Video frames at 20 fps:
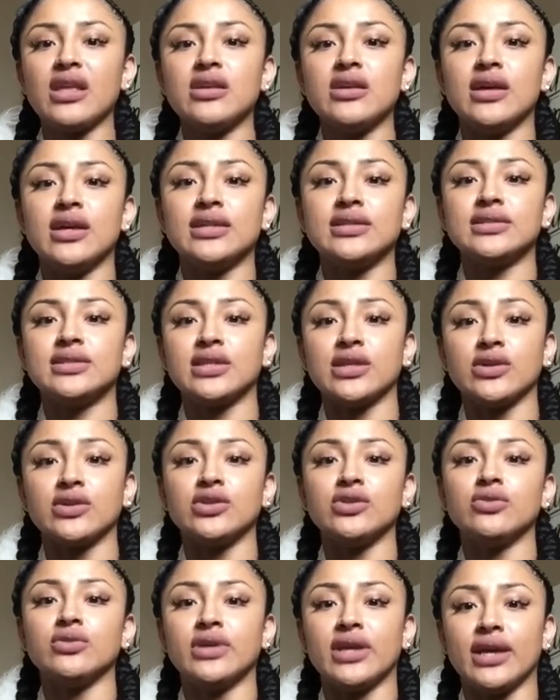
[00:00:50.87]
until
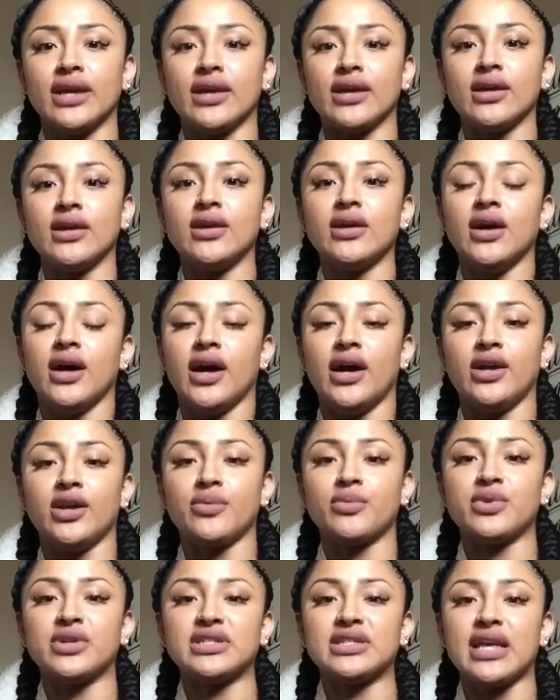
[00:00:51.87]
you get
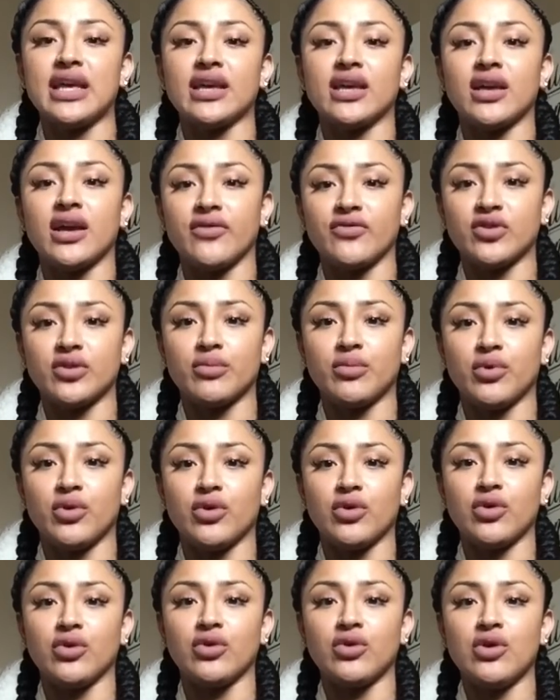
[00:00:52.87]
100%
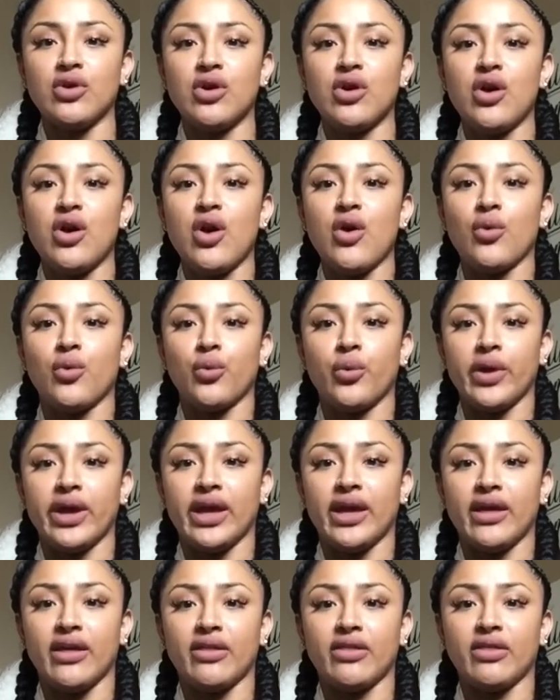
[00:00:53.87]
comfortable
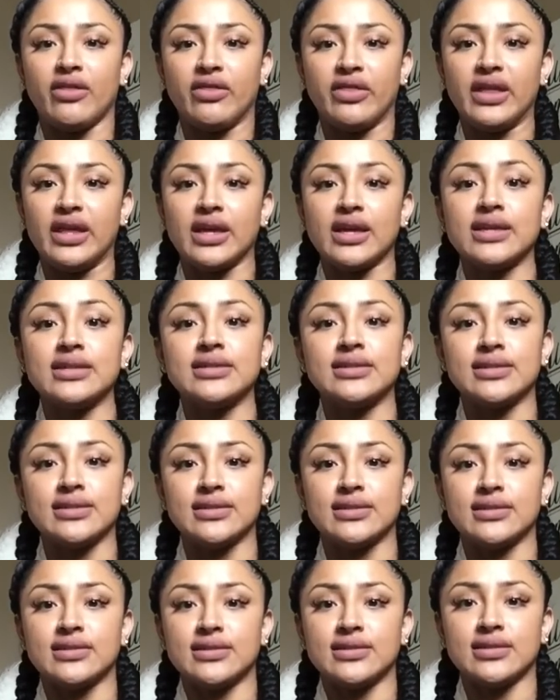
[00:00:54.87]
with the
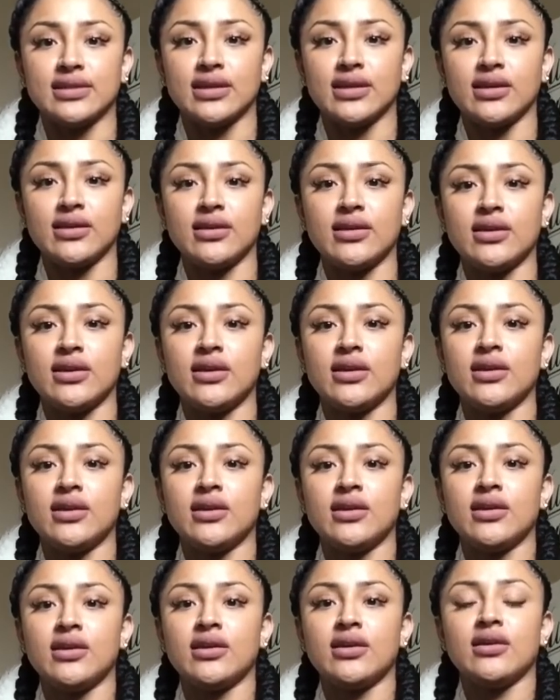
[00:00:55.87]
consistency.
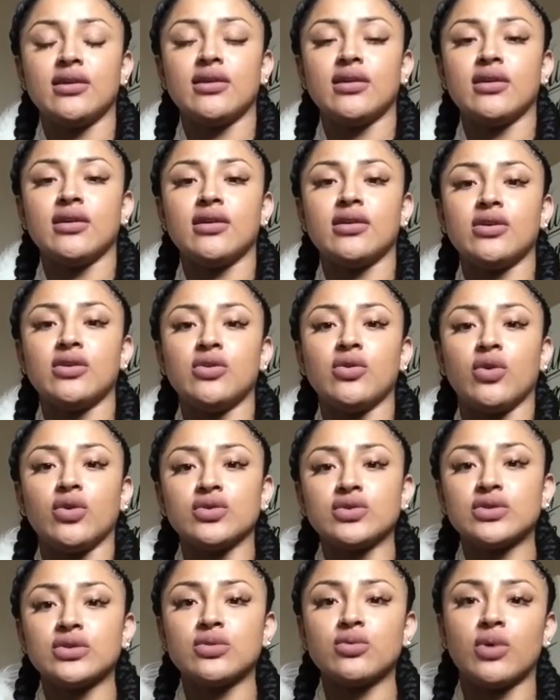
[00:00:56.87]
You
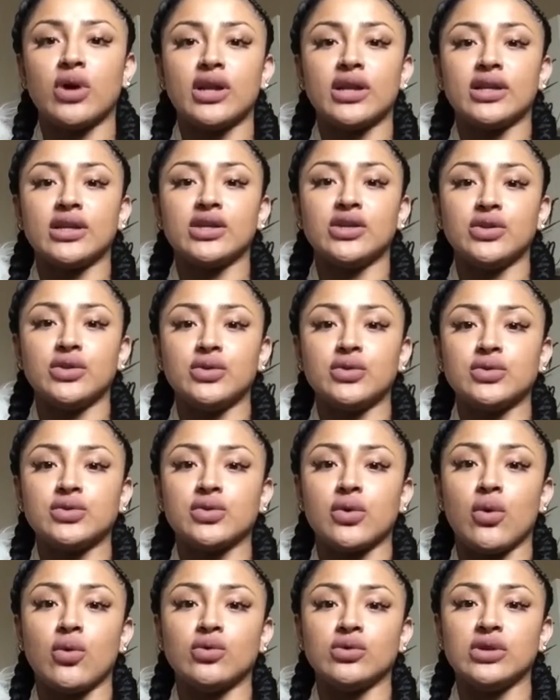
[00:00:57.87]
also want to use
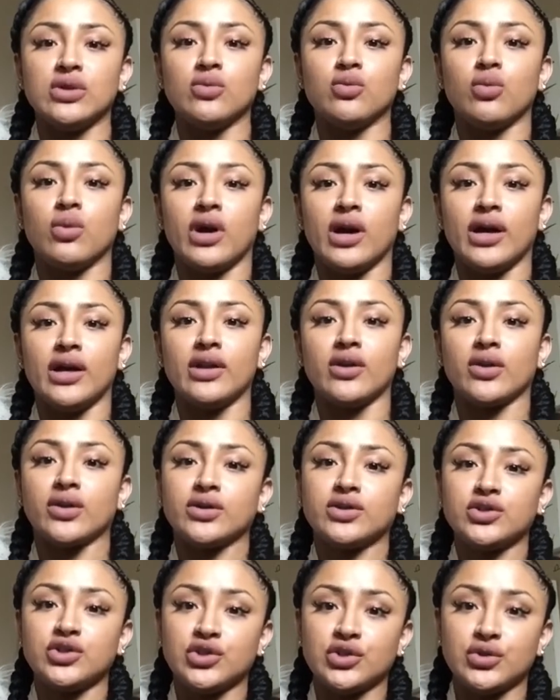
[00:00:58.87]
only 1 or
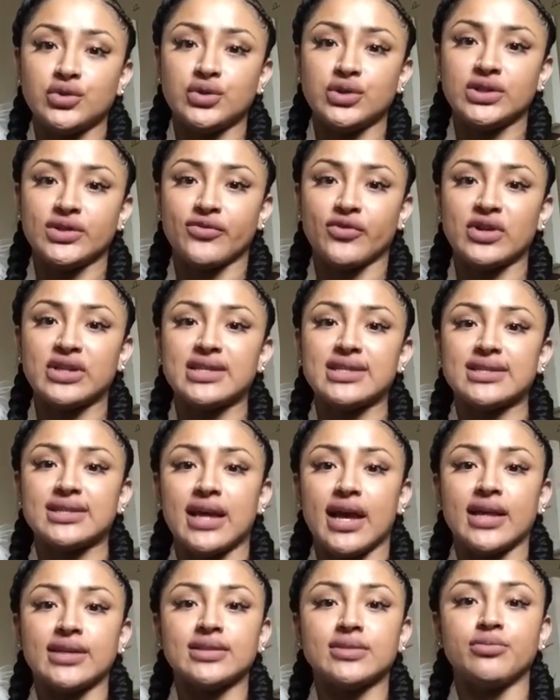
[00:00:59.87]
2 different
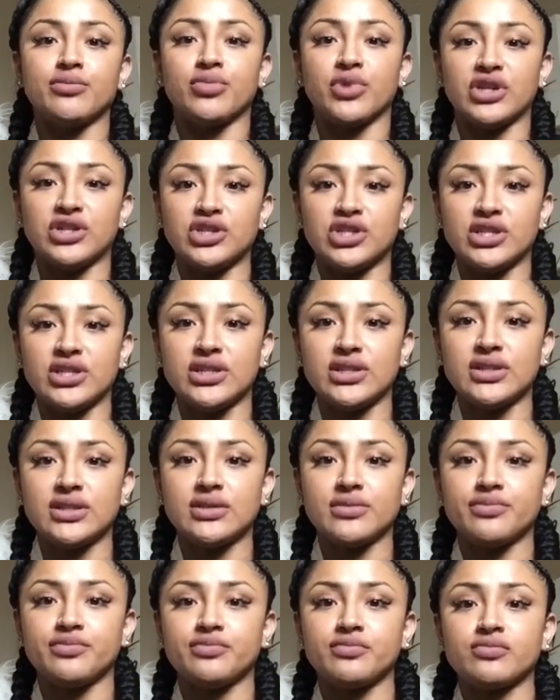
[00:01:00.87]
size brushes.
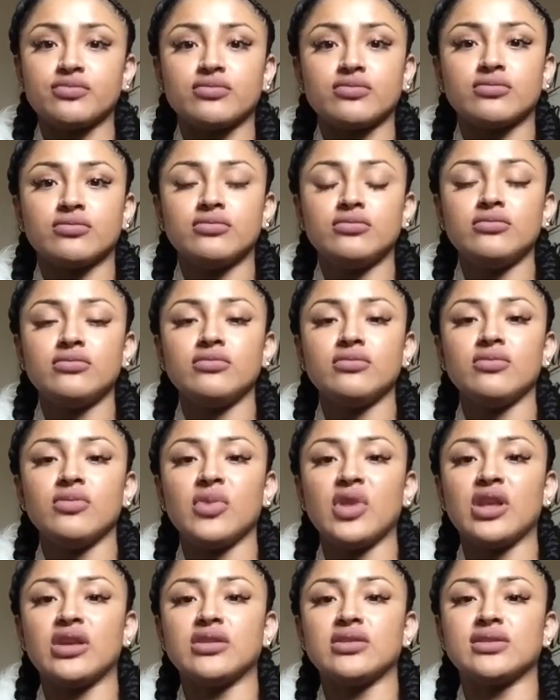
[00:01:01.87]

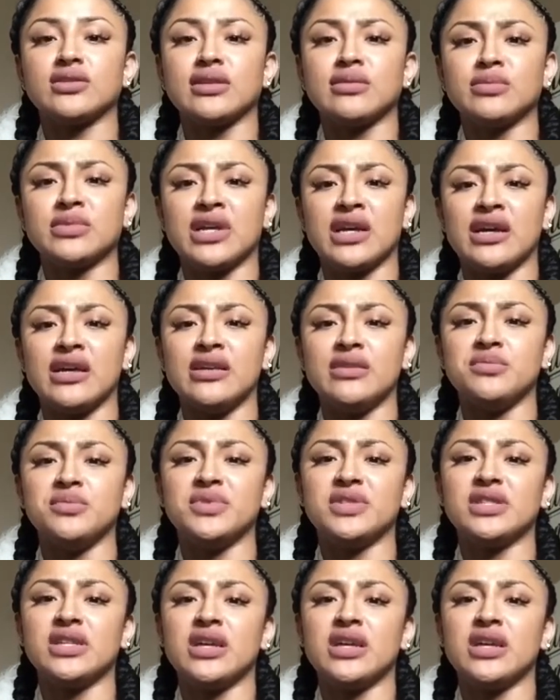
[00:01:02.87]
Sometimes